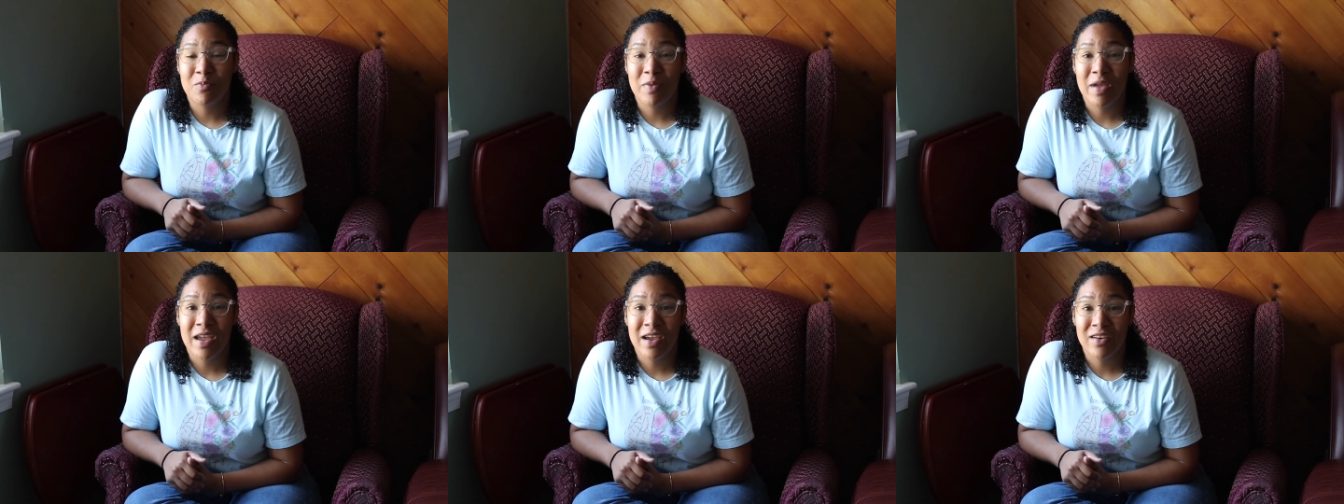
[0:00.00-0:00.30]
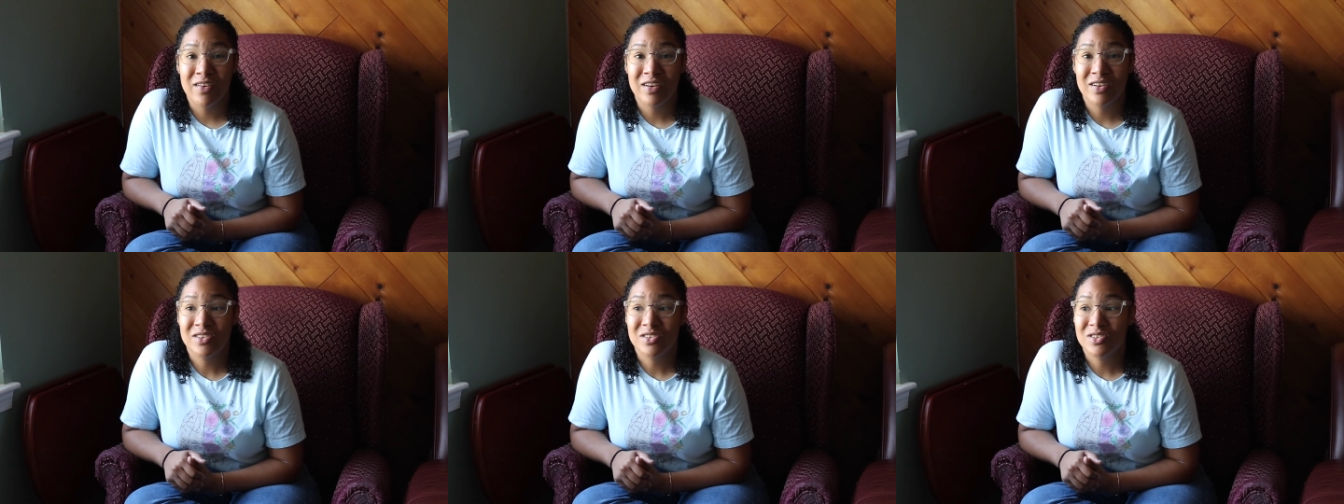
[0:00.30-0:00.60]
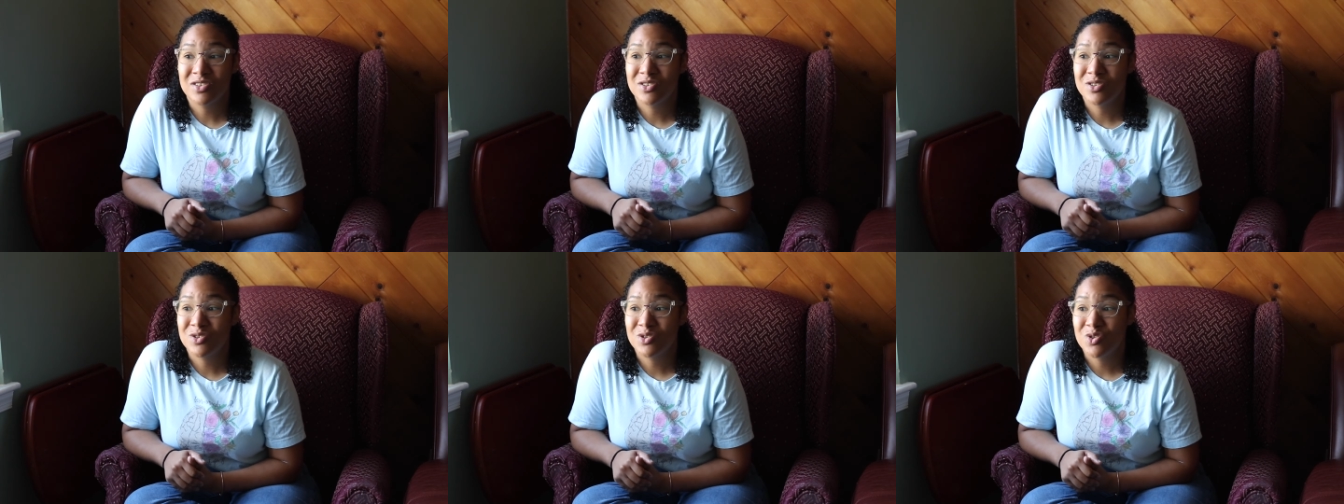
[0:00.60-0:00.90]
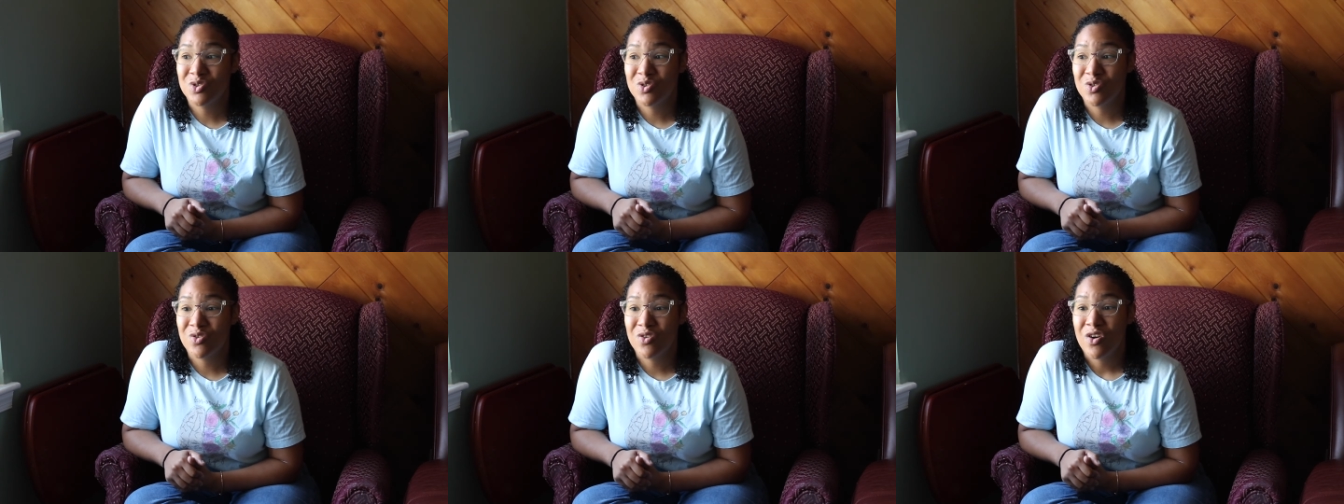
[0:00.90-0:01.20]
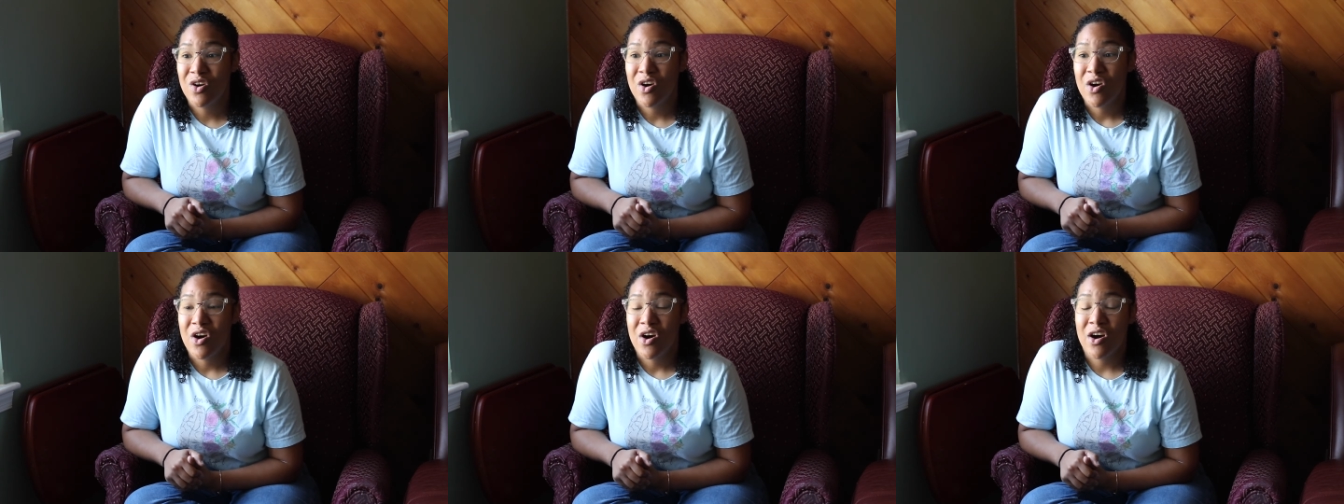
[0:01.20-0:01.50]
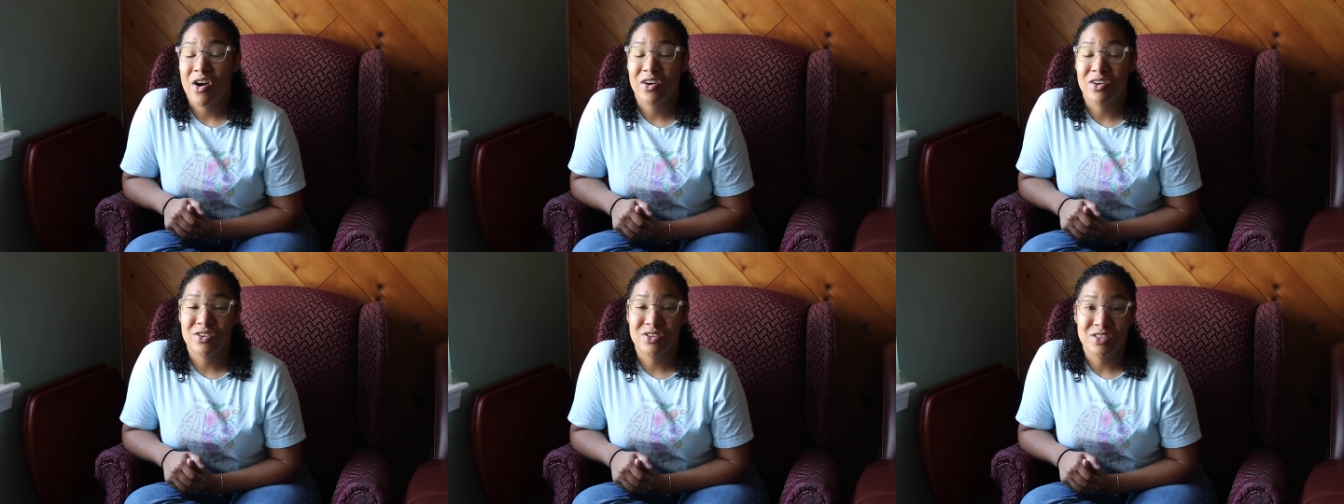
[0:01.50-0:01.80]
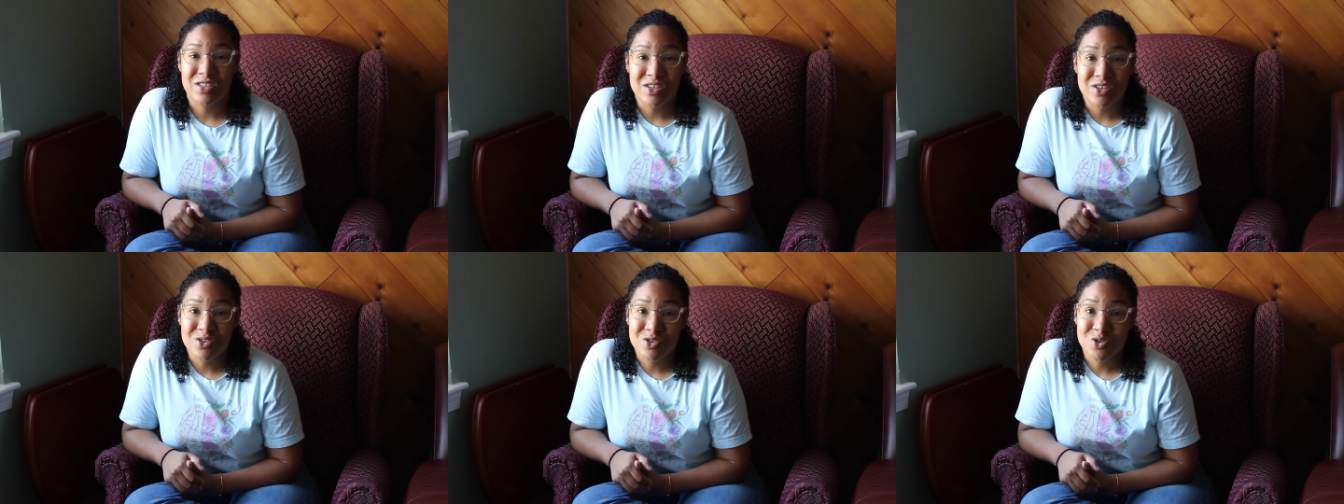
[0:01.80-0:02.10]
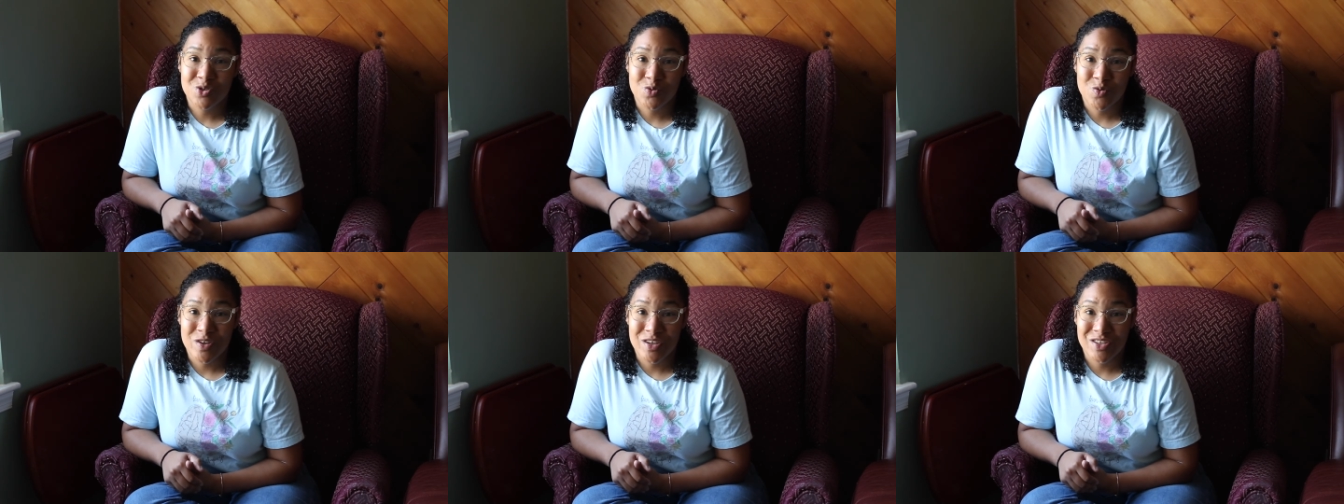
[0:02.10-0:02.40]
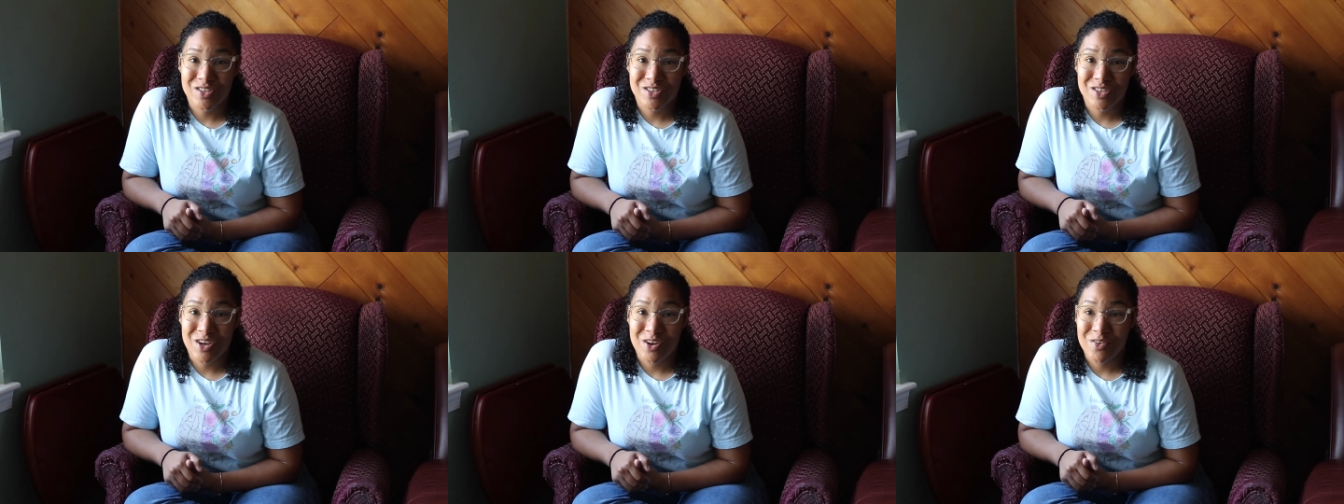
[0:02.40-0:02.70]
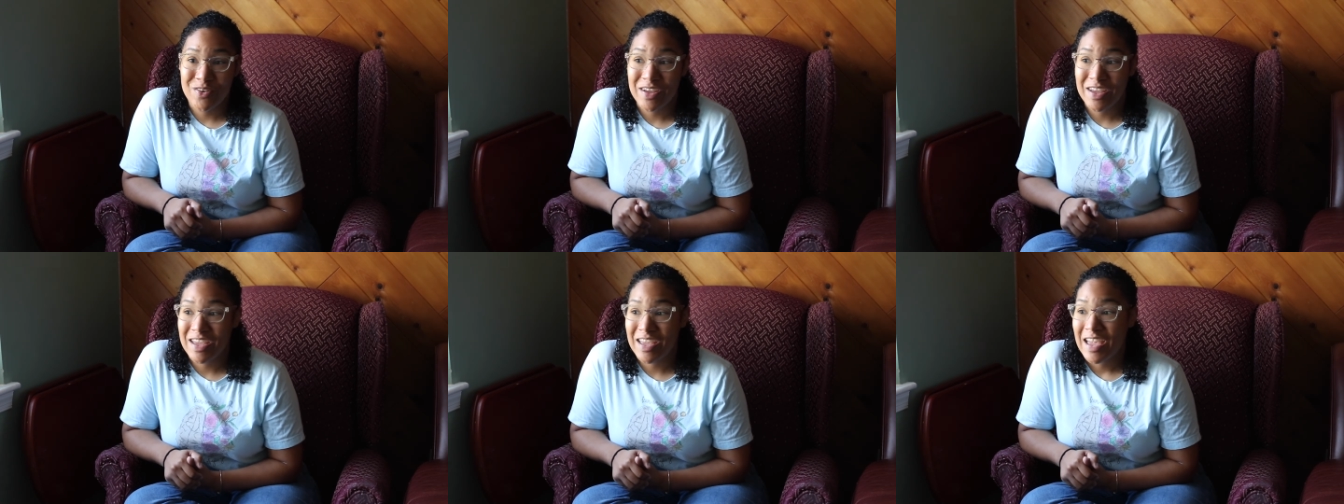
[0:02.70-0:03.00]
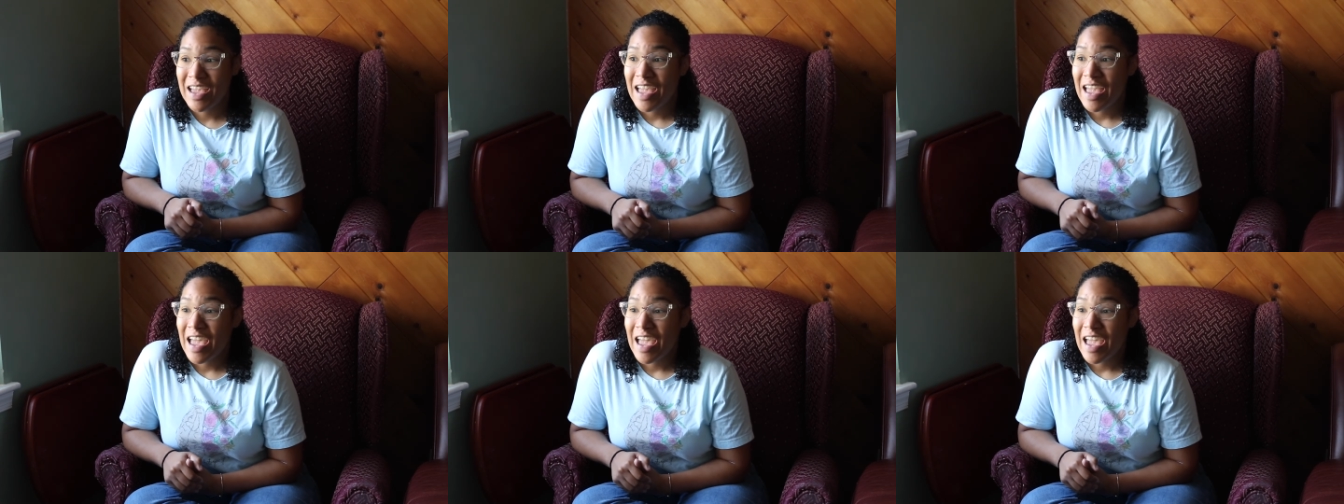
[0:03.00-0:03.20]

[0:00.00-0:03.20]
parents to our dear sweet Zoe,